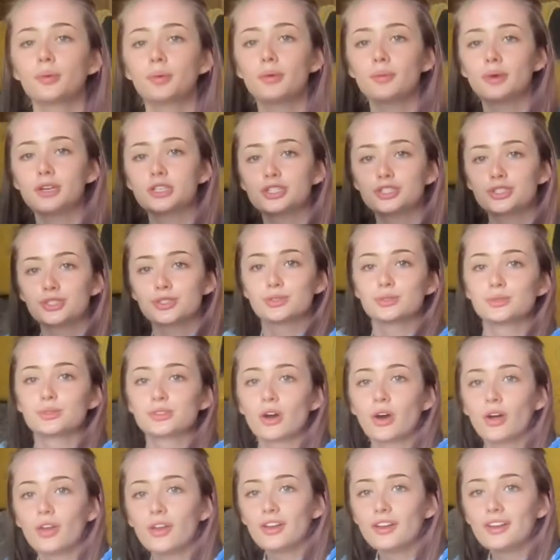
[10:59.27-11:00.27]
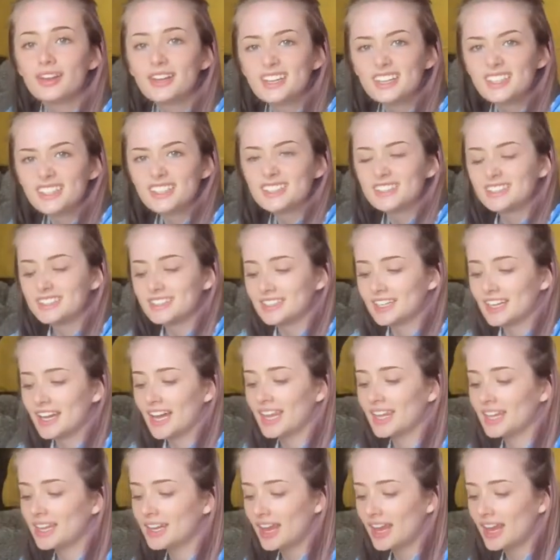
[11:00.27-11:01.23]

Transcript: put my shoes on and then